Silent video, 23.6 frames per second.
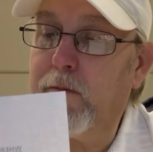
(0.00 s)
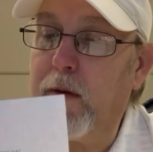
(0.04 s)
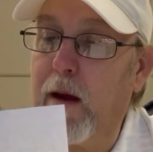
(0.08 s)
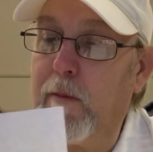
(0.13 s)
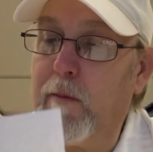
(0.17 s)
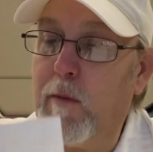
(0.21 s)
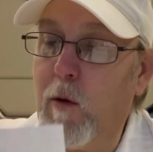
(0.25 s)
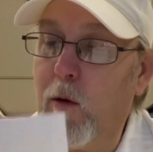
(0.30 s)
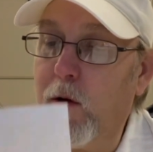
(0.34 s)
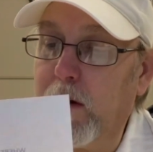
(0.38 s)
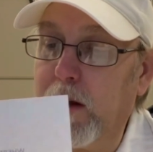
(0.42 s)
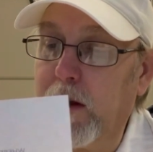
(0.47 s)
by
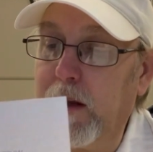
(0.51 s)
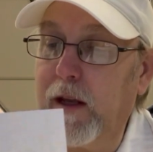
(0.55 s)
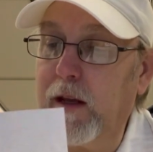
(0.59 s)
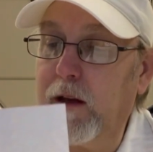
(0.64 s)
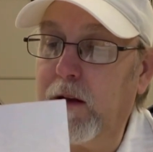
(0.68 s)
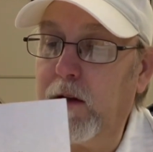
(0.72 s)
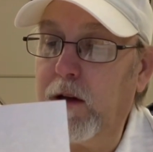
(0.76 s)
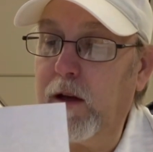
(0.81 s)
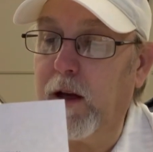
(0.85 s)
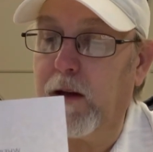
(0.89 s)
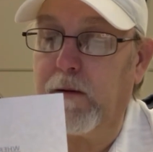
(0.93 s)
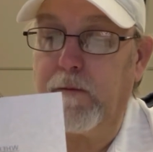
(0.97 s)
Pork King
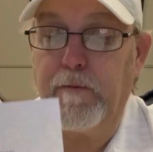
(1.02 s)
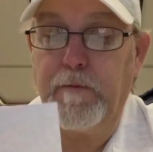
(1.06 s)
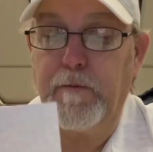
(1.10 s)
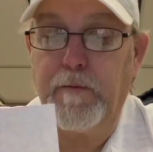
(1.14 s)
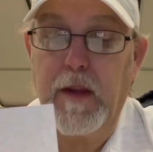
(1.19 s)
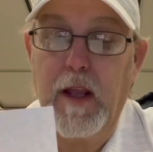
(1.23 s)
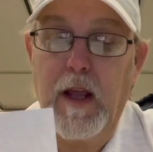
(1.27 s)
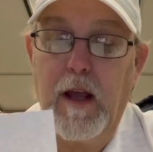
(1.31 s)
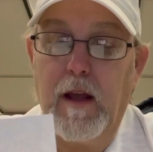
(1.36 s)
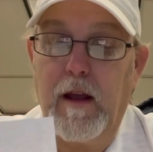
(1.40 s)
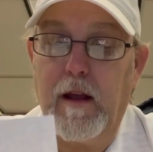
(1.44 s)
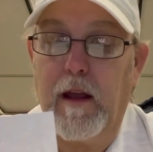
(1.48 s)
Good,
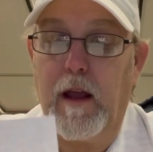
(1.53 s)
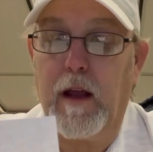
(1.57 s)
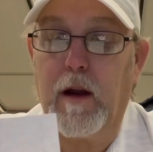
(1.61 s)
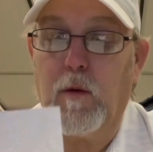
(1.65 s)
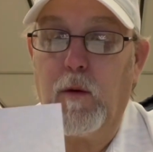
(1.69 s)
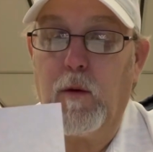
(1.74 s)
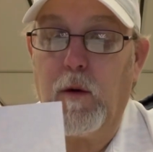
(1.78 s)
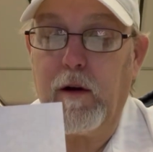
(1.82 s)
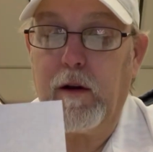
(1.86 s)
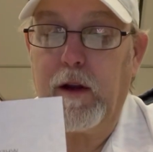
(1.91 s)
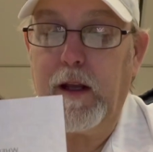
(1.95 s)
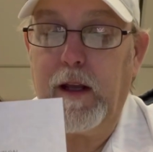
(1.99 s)
a
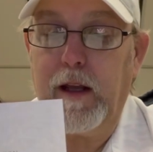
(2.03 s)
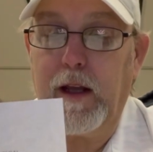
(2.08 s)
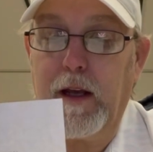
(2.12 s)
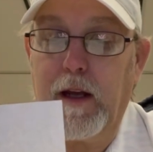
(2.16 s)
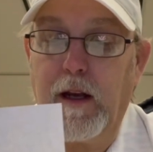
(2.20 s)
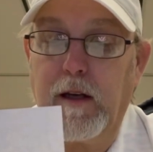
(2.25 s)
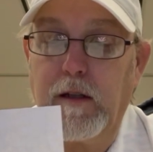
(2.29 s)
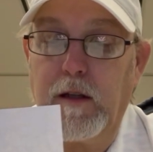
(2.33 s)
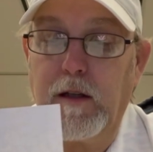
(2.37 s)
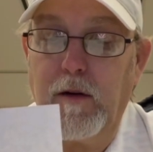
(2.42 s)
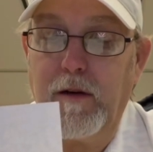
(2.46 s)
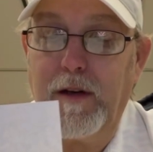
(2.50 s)
quirky
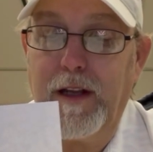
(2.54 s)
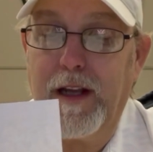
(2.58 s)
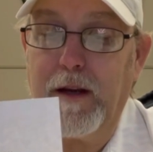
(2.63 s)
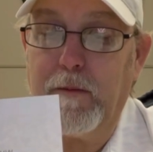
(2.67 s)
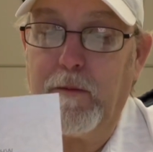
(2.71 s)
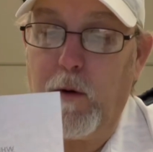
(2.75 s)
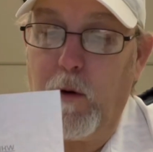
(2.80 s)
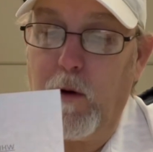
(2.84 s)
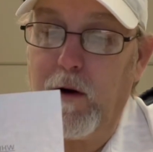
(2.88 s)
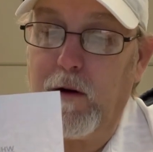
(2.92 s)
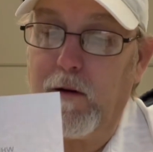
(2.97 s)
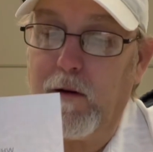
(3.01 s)
and unique
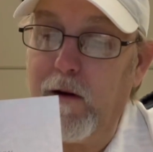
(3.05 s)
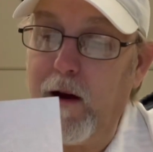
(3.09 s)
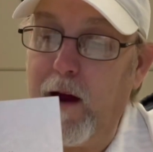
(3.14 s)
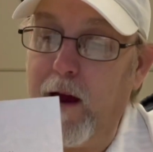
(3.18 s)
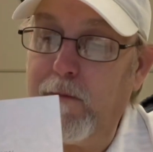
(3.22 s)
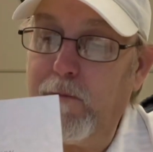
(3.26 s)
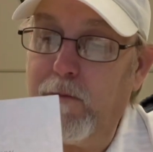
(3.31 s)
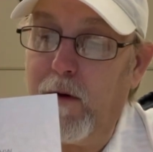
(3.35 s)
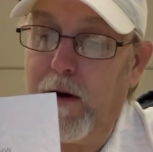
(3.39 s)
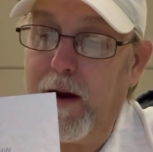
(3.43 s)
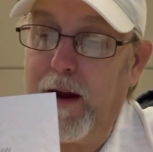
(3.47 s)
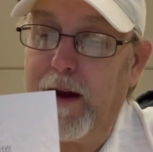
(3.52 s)
pork
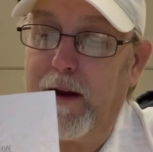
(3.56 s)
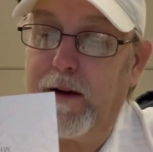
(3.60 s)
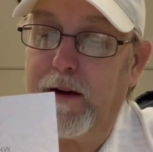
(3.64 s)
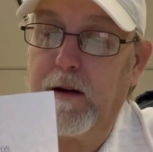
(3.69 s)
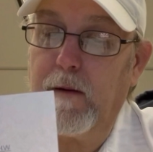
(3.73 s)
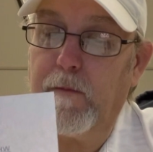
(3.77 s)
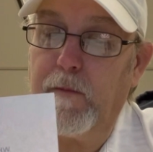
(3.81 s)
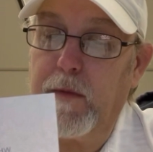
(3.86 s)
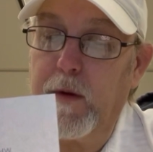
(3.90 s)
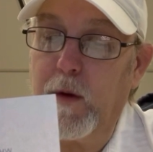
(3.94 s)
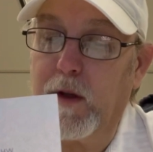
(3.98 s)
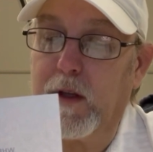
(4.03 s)
rind brand
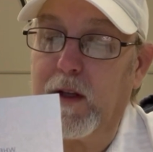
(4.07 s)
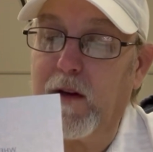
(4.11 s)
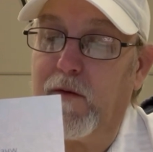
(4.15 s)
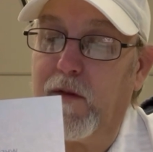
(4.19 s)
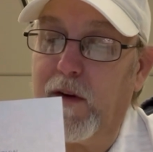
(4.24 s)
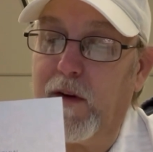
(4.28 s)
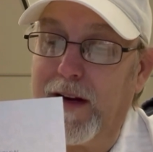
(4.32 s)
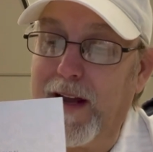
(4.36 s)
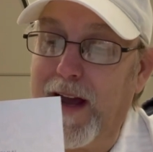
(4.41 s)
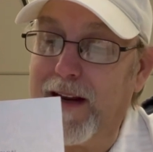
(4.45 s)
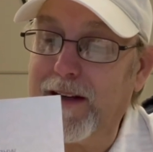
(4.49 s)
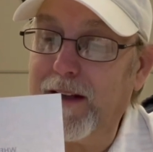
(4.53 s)
with a
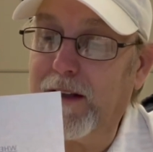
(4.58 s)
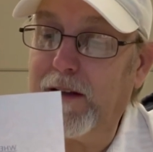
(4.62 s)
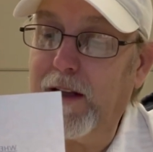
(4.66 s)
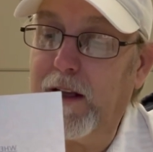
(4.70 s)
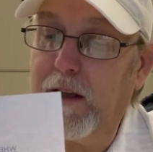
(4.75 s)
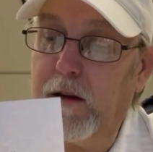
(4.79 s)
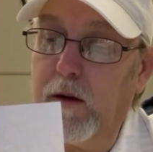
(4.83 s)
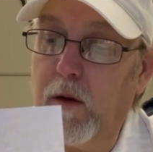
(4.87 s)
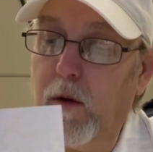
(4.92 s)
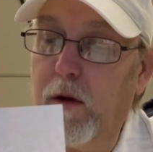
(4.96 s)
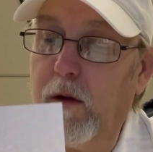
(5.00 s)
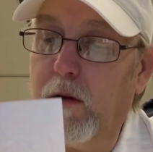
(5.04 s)
fanatically
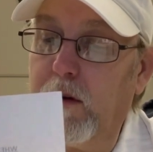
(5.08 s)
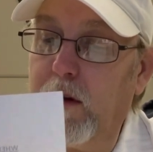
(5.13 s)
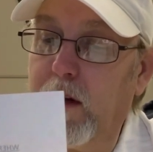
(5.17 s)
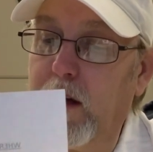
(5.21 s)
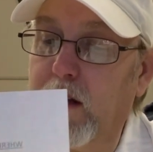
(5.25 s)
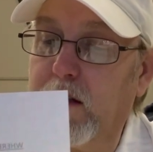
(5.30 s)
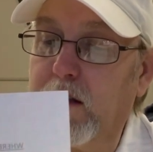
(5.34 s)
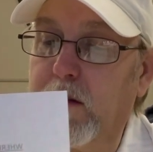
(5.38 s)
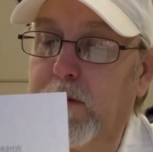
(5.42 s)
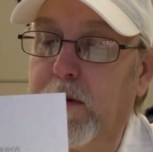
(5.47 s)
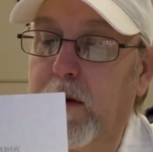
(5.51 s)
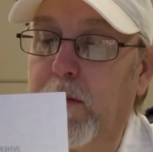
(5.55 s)
loyal
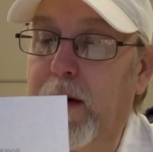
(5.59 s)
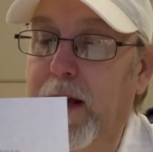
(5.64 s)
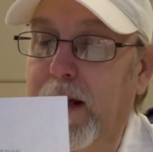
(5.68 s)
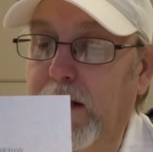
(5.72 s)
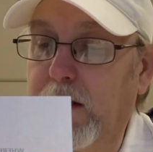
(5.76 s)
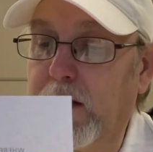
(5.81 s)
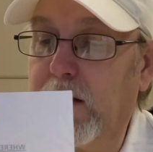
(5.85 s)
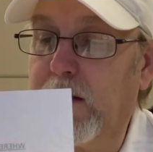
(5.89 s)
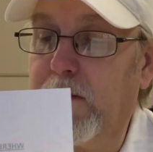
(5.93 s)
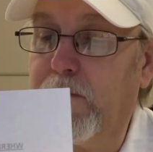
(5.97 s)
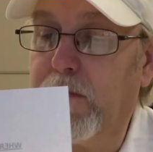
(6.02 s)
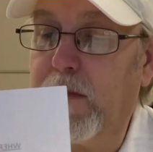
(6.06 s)
customer base,